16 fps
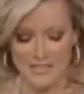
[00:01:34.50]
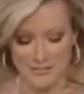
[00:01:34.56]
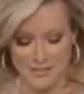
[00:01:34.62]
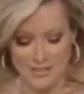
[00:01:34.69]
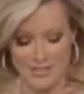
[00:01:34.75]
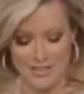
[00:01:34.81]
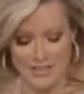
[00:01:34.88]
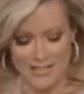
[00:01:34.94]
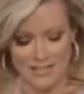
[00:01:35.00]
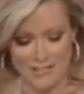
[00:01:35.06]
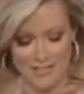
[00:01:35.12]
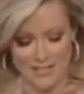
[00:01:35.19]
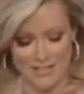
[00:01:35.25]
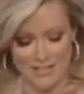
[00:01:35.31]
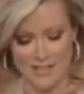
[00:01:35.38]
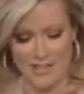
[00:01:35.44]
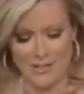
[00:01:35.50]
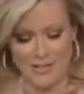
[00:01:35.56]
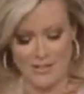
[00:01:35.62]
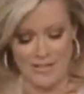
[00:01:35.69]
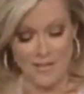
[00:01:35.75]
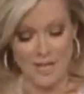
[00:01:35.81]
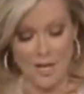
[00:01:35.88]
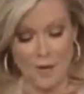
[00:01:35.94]
That's what you're telling me it's all
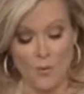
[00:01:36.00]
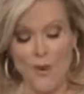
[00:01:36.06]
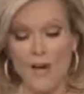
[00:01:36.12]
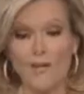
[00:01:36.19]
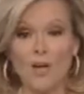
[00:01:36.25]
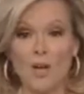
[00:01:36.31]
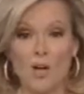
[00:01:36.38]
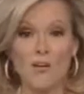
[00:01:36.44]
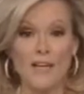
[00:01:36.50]
about. Well,